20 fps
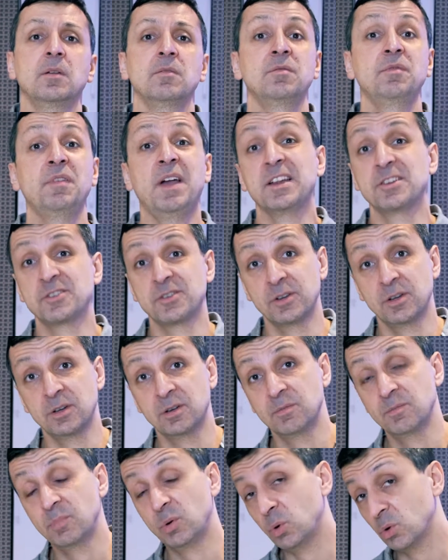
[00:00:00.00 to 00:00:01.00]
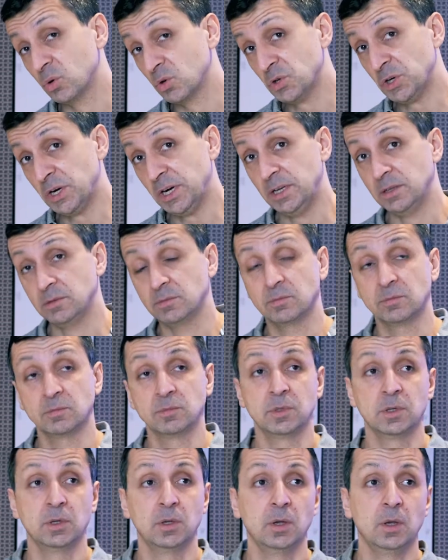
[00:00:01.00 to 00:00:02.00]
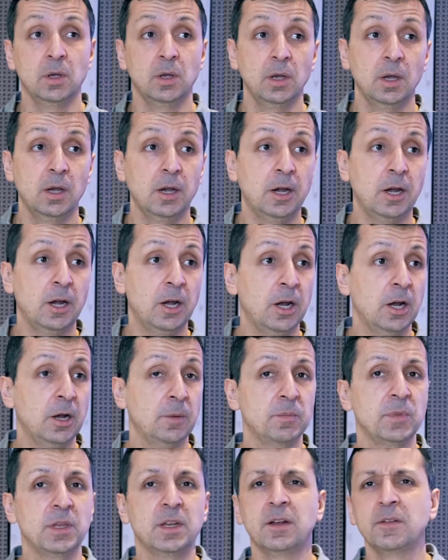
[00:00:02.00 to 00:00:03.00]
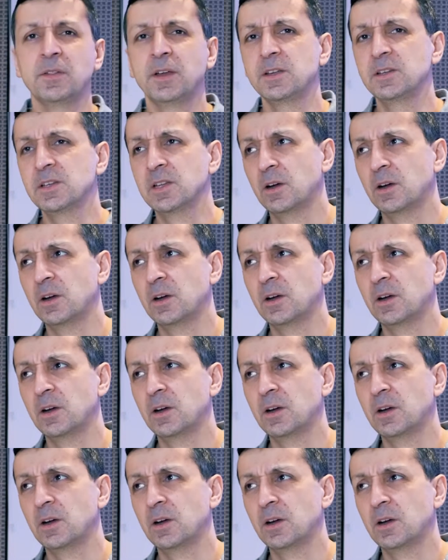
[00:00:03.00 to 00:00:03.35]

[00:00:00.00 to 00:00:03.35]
fashion, portrait, those